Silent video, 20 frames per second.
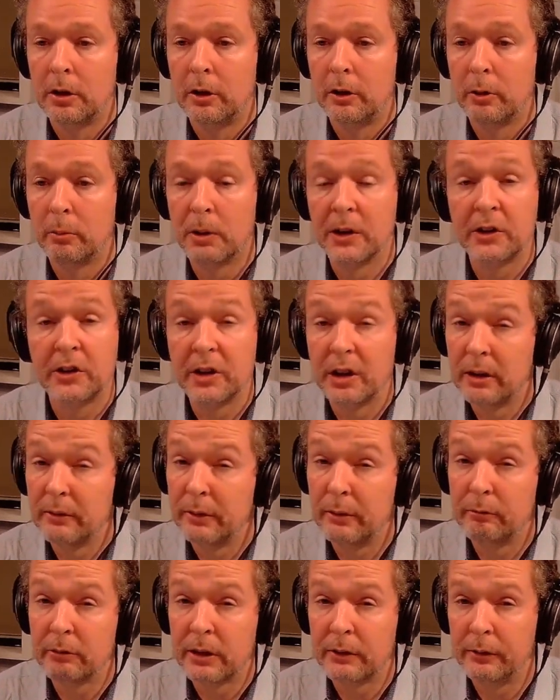the ones that live
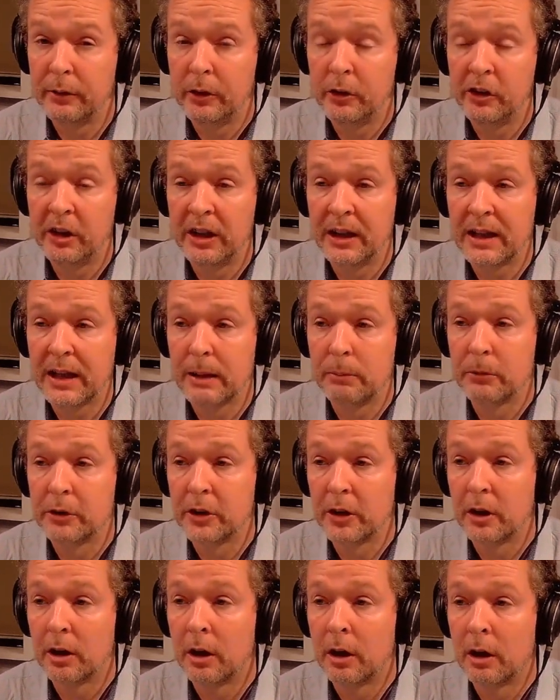in refugee camps
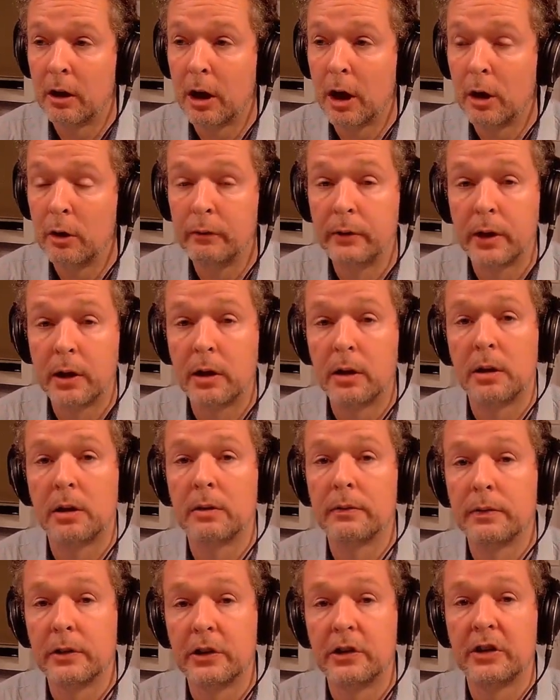that are over
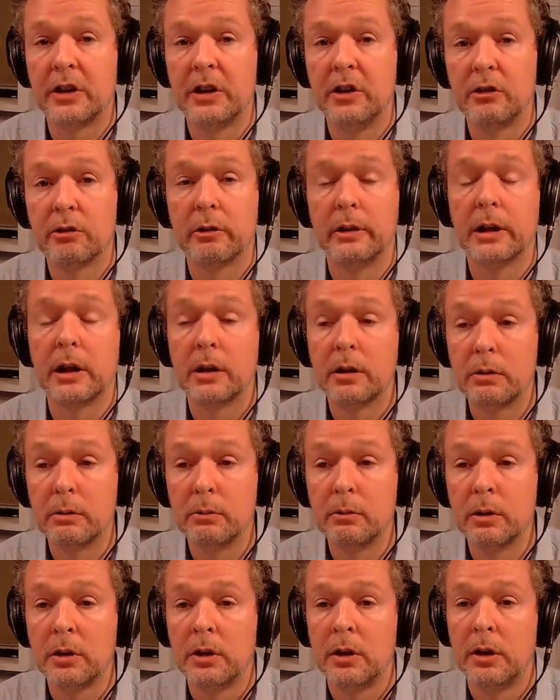half a century
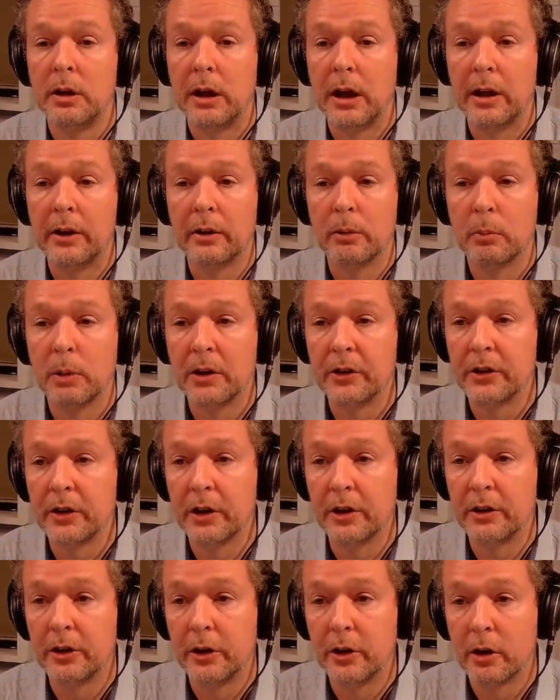old, and the ones that
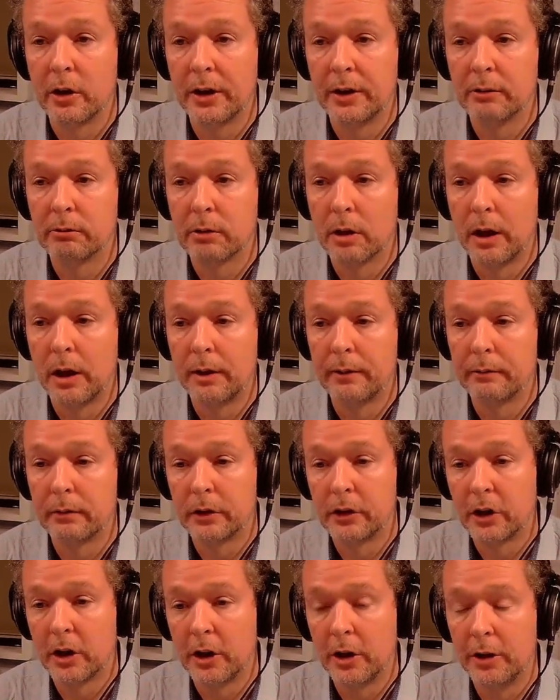are denied right of
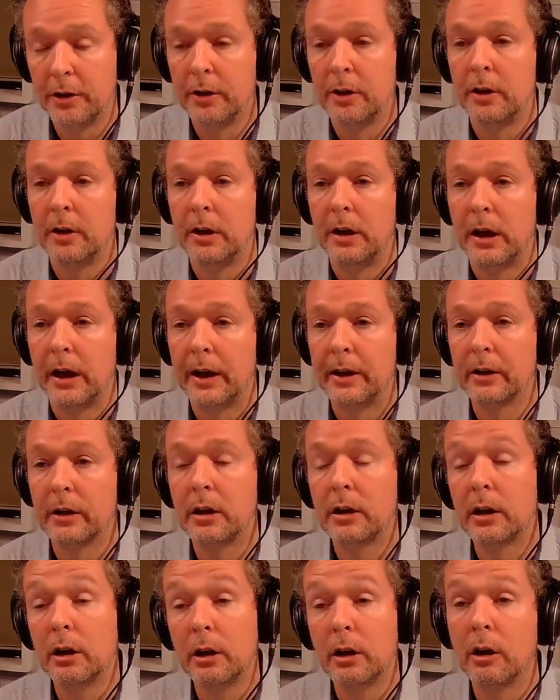return,
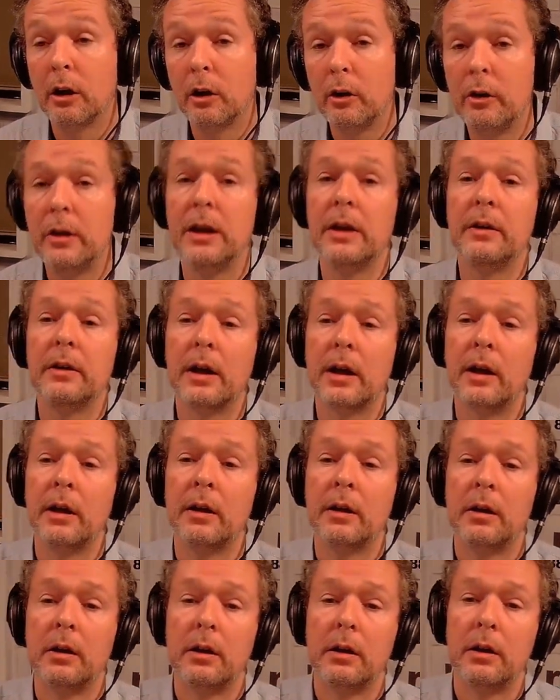and concluded that
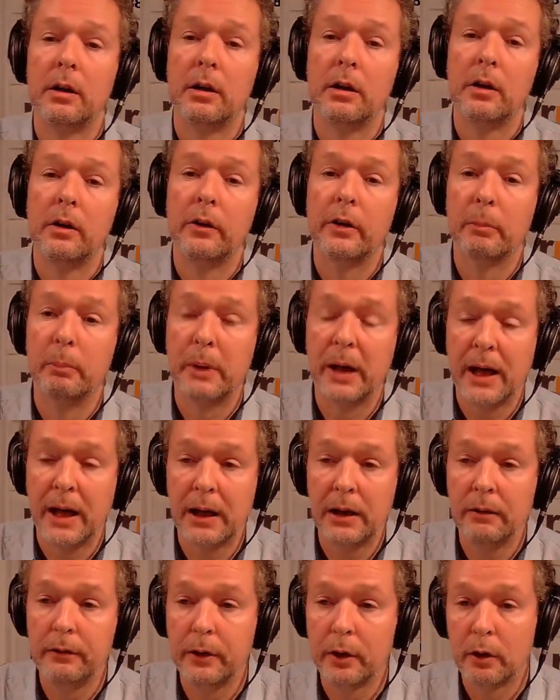the
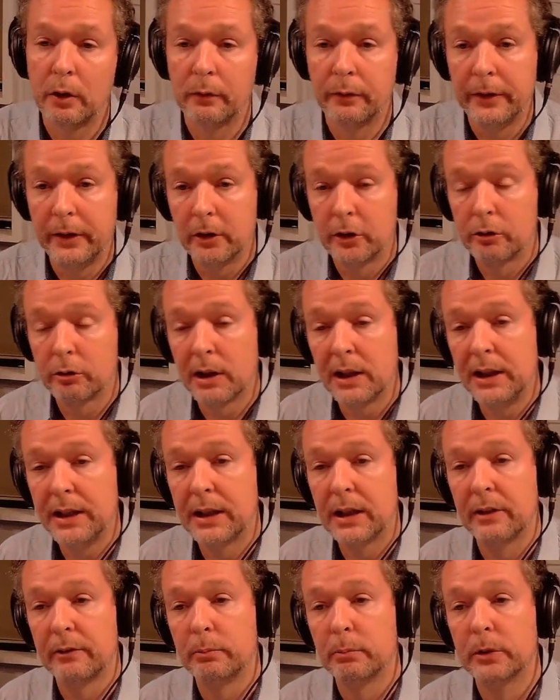behaviour of the Israeli
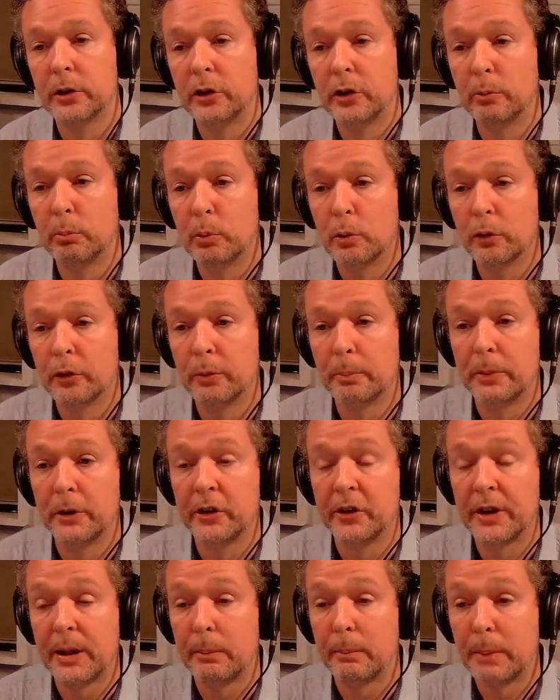government towards
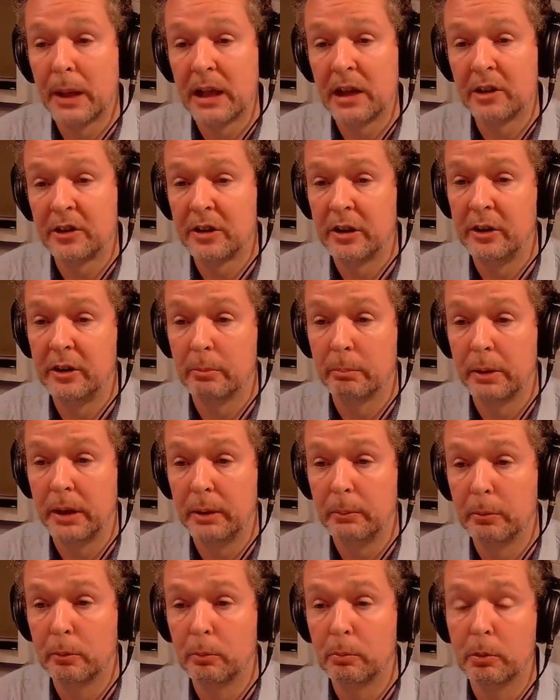the Palestinian
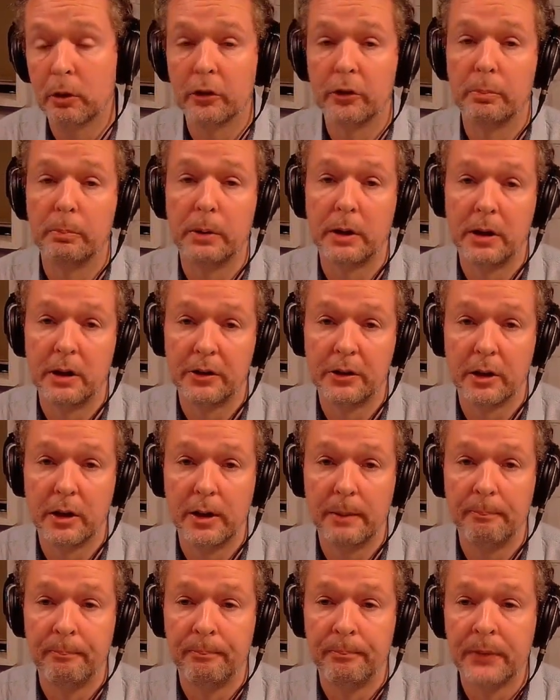people was
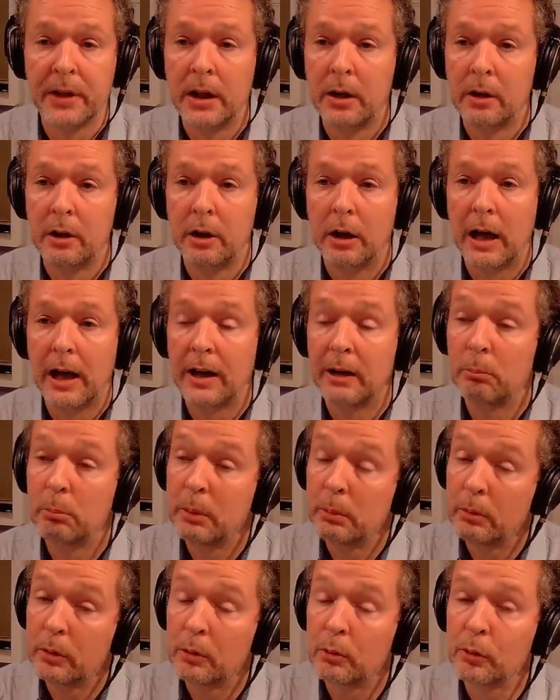apartheid. And
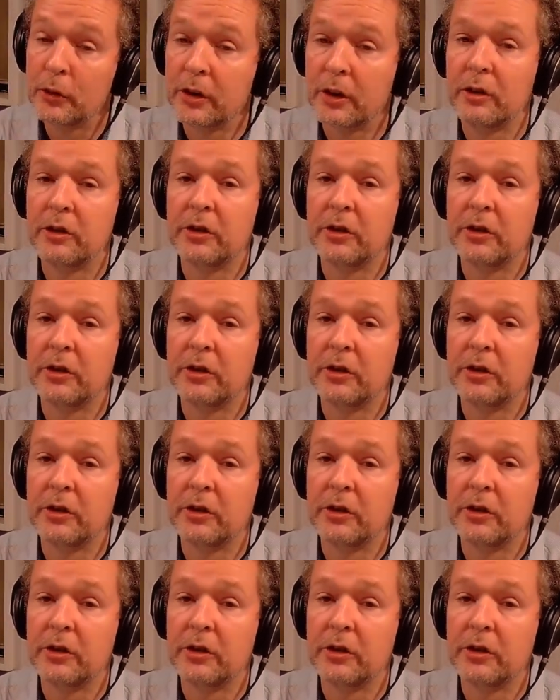we would also